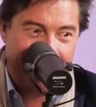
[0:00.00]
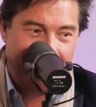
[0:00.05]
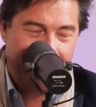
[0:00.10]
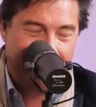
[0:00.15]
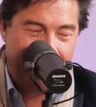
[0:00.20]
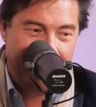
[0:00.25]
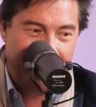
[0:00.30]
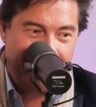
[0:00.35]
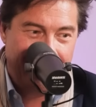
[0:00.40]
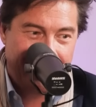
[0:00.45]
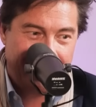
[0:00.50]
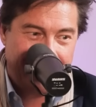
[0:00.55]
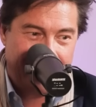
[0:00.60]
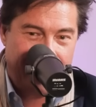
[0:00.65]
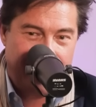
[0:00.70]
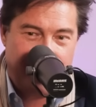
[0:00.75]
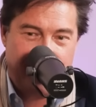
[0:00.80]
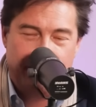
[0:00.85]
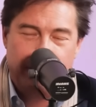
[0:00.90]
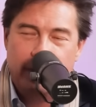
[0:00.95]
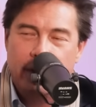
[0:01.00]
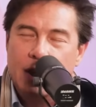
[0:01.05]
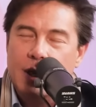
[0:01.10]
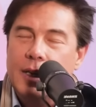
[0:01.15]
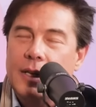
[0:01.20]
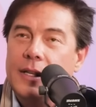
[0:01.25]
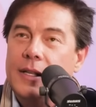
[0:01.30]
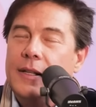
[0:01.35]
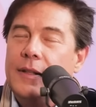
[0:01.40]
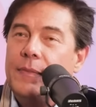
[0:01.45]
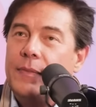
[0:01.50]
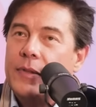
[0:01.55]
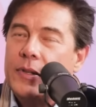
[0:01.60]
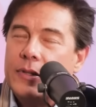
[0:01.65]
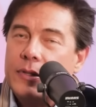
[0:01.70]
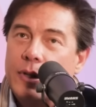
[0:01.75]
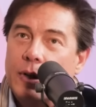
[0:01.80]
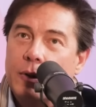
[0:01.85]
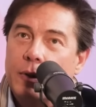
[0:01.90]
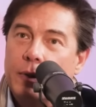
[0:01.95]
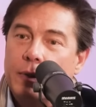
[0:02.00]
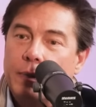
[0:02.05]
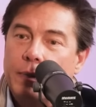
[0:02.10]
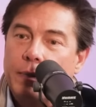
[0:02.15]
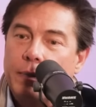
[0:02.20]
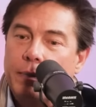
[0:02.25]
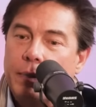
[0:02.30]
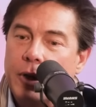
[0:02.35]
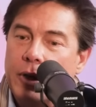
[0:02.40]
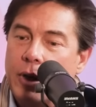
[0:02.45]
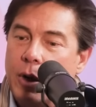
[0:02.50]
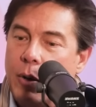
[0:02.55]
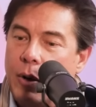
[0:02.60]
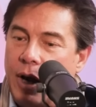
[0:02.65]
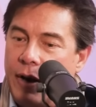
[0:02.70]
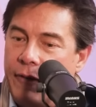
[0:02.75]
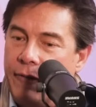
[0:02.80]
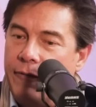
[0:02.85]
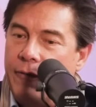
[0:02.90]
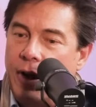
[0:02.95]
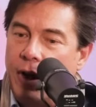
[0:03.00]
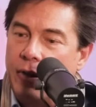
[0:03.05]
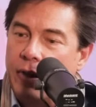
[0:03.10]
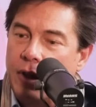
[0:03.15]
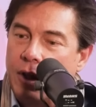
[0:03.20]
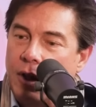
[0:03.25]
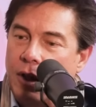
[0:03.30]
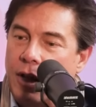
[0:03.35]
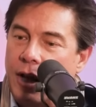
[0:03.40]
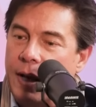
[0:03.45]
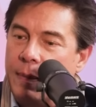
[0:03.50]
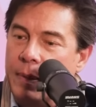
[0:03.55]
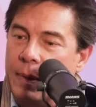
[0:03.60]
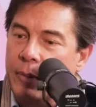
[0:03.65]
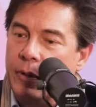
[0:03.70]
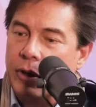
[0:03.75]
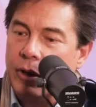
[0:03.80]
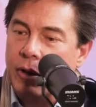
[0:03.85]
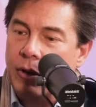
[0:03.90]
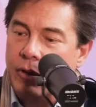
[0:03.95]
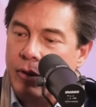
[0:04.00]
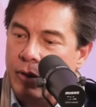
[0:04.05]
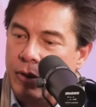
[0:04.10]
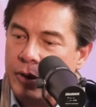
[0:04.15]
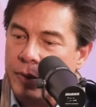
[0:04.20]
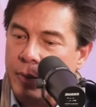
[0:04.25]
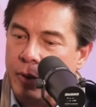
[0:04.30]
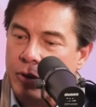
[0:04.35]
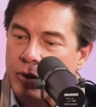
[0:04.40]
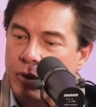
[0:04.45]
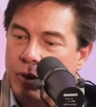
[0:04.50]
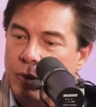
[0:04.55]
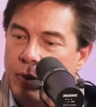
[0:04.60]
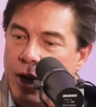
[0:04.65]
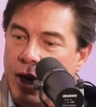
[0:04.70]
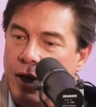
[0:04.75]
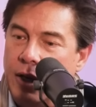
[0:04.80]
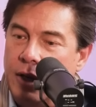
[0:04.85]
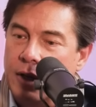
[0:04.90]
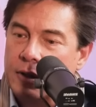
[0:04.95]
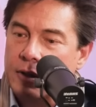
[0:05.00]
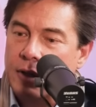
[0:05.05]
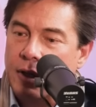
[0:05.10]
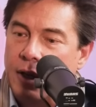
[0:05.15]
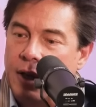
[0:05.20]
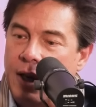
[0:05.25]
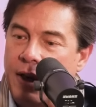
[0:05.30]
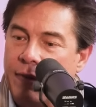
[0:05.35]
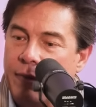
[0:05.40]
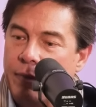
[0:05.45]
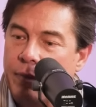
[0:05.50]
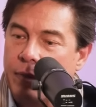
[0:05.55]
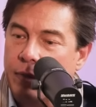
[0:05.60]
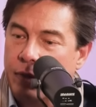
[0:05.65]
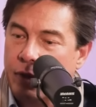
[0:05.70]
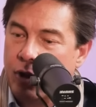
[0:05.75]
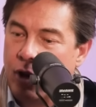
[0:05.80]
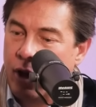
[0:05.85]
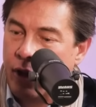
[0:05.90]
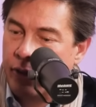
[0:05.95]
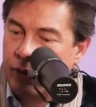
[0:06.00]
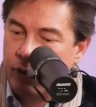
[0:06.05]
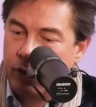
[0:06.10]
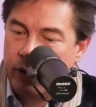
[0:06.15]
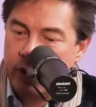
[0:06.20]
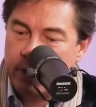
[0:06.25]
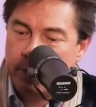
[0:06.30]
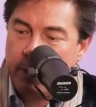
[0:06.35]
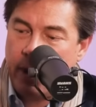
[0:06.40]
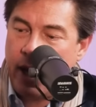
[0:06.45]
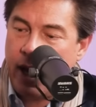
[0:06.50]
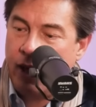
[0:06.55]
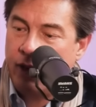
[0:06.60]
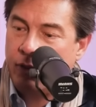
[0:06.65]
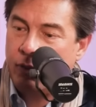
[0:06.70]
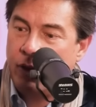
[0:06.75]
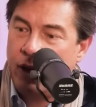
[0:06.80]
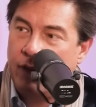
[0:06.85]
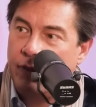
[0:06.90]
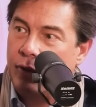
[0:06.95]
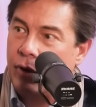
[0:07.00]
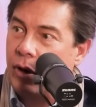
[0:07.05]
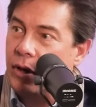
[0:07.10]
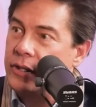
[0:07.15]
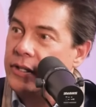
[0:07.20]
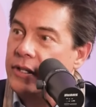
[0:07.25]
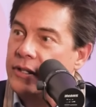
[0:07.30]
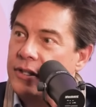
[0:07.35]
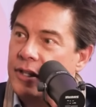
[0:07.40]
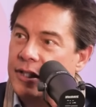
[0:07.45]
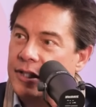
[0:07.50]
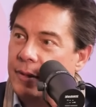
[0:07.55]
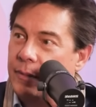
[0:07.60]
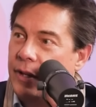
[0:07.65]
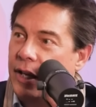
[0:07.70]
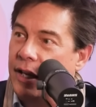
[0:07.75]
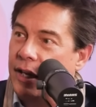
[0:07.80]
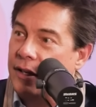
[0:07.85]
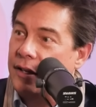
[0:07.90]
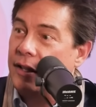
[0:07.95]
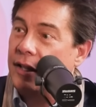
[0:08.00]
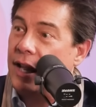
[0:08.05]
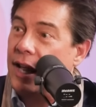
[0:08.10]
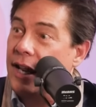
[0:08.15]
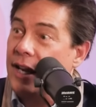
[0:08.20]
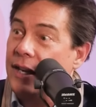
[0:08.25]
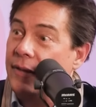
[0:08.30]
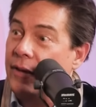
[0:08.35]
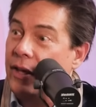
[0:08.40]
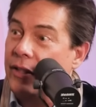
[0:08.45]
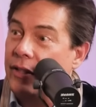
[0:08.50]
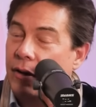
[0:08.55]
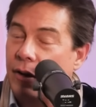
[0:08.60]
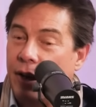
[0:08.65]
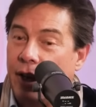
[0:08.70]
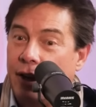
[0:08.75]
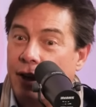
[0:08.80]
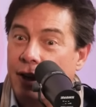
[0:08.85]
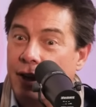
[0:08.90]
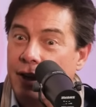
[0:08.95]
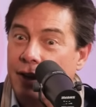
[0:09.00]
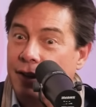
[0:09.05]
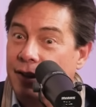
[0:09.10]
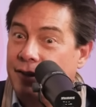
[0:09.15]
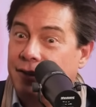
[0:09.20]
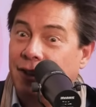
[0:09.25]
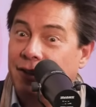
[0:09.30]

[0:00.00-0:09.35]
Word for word: a long time. Yeah. So, but no, I found that a lot of people that go through their spiritual awakenings have gone through this pathway of narcissism. They get to the end of it and they're like, this